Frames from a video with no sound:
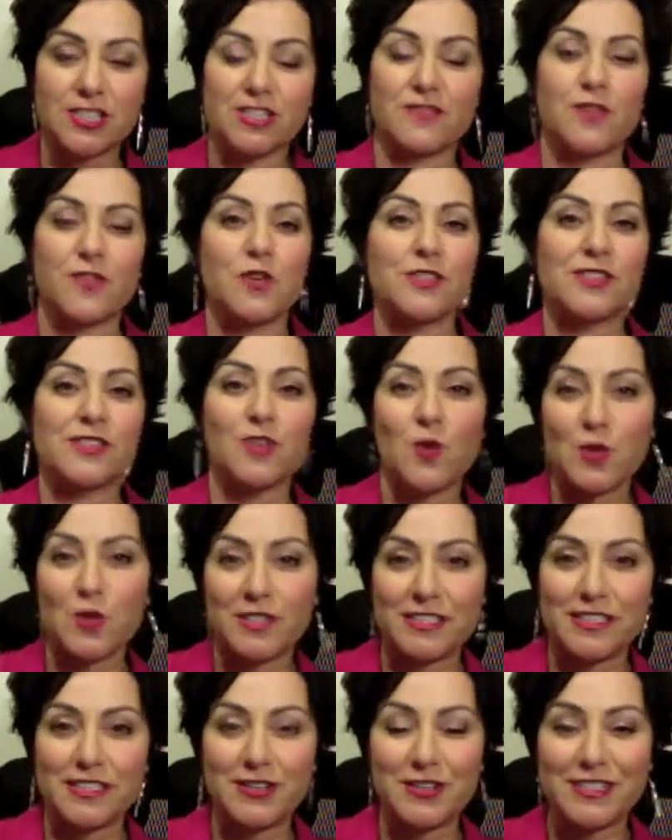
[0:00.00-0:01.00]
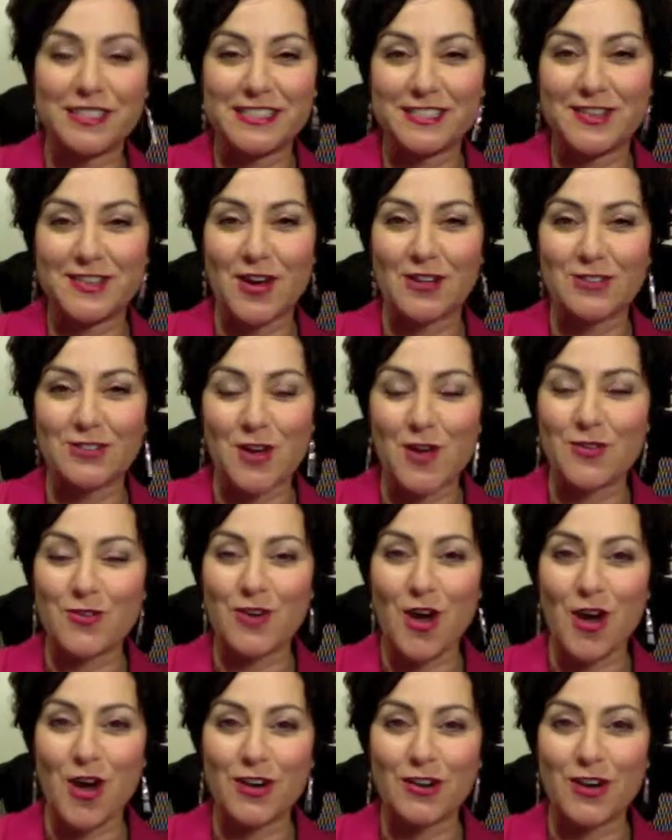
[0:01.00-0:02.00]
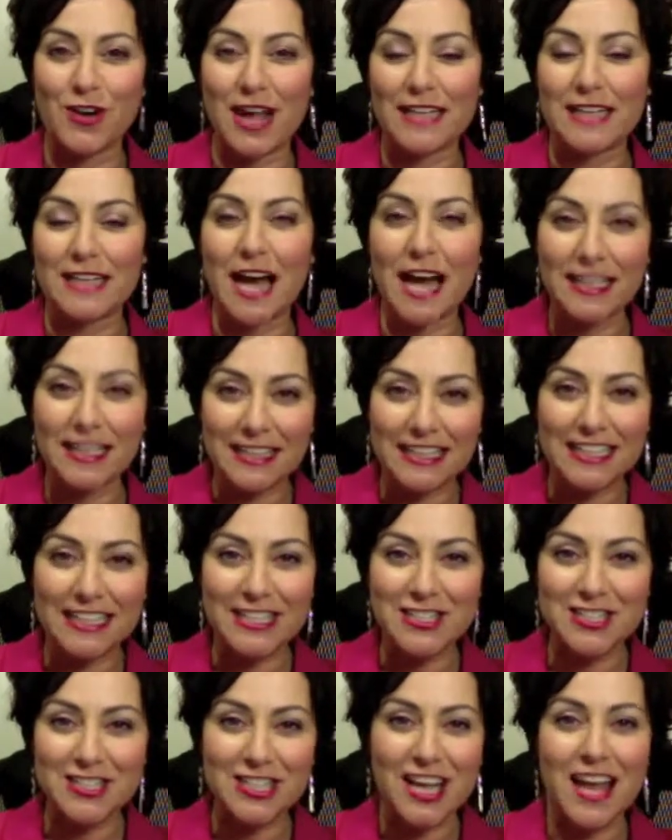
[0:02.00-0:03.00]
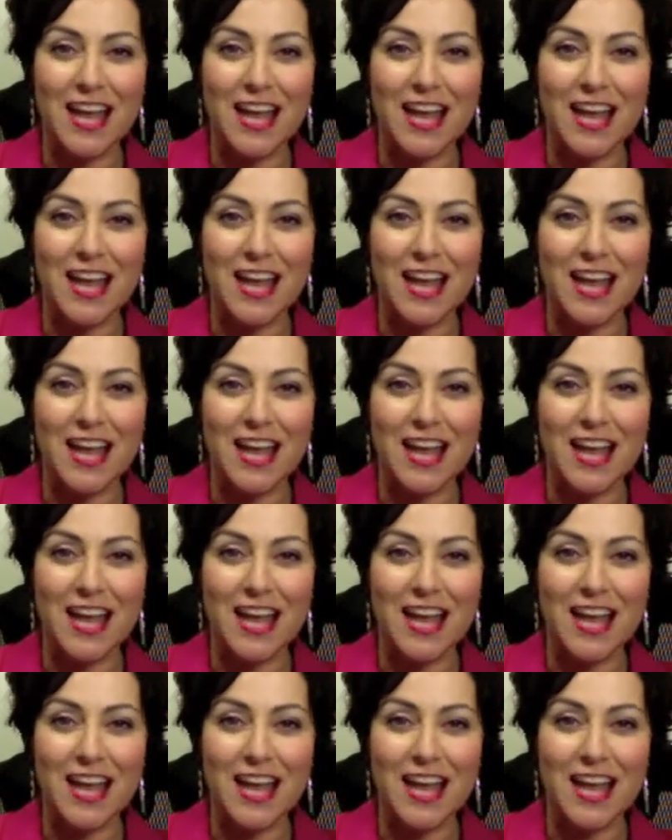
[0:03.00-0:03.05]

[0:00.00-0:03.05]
Of course, the whole series is called Own, Honor, and Unleash,